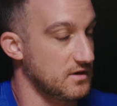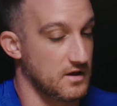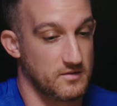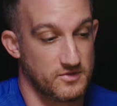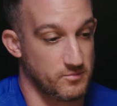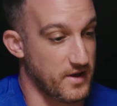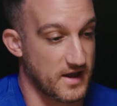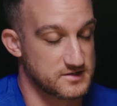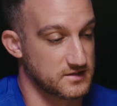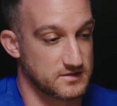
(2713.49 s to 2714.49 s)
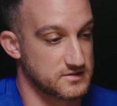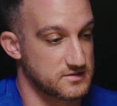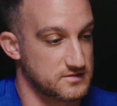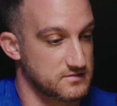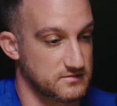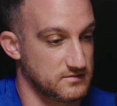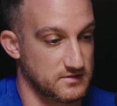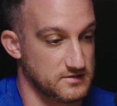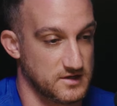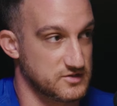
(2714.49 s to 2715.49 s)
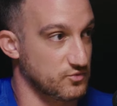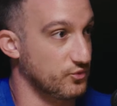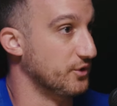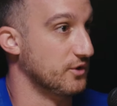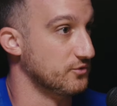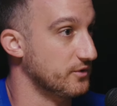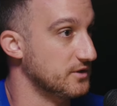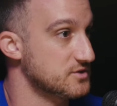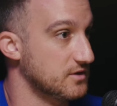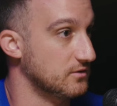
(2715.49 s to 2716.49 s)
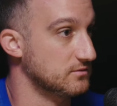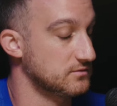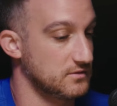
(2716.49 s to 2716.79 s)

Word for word: I think passing is is, is a really underrated skill.